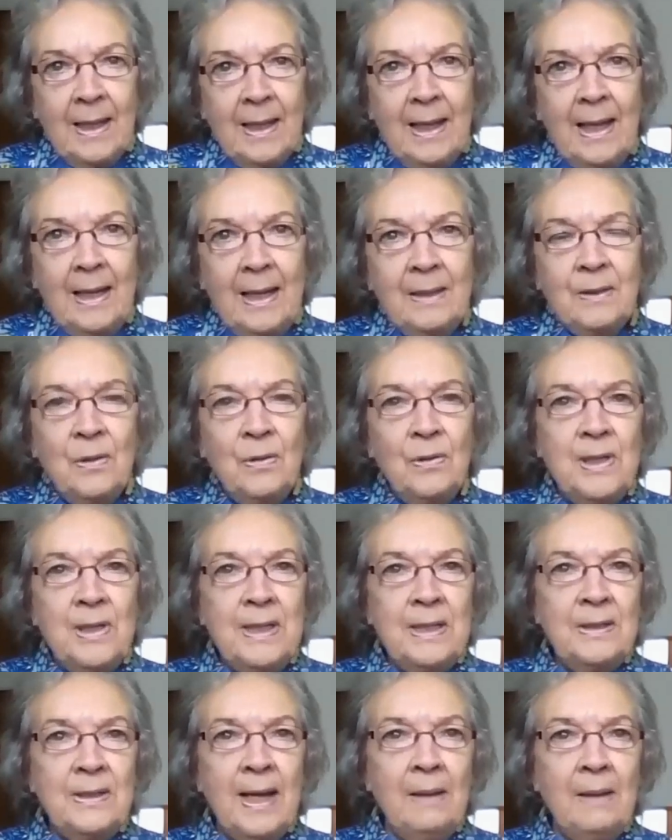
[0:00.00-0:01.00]
and
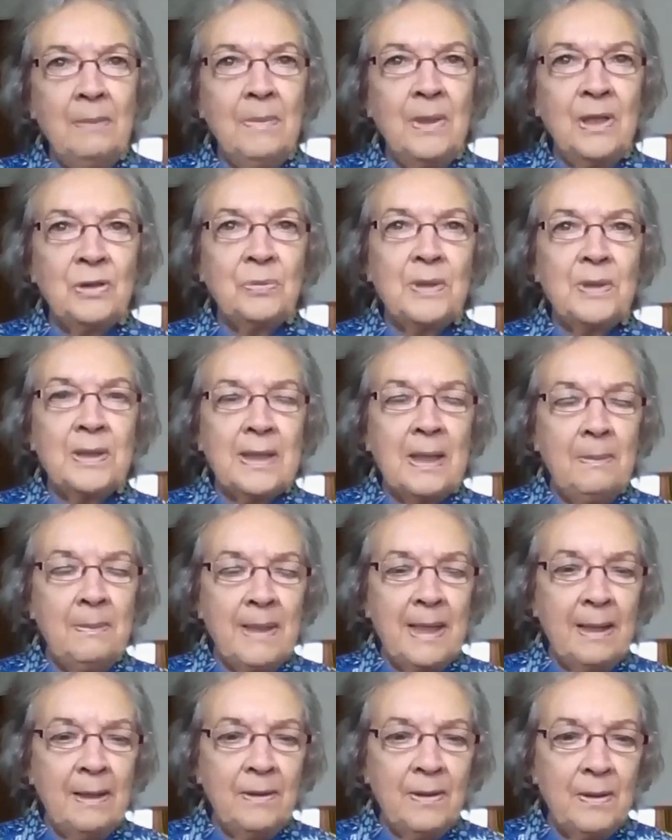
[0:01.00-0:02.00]
according to how much was
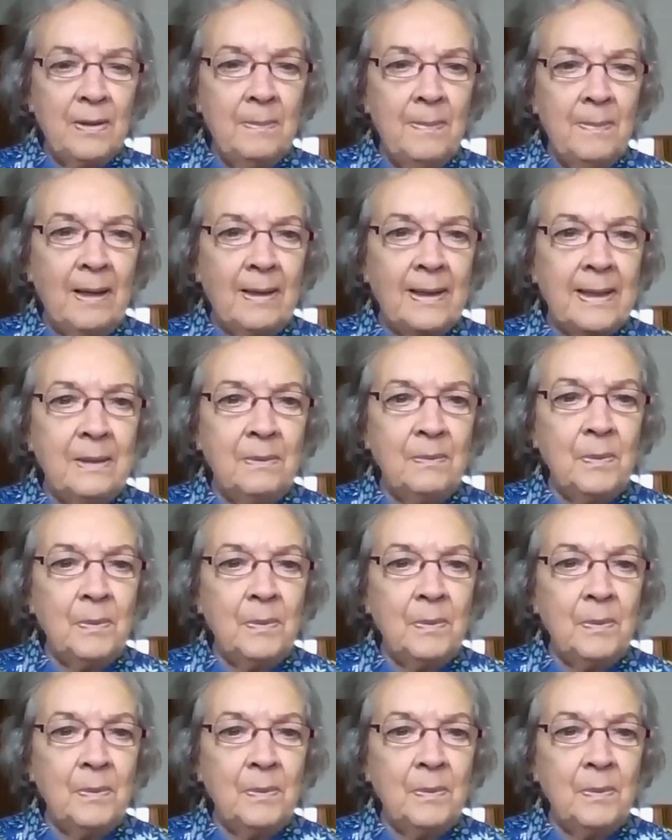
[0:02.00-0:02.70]
coming out of the mine, it would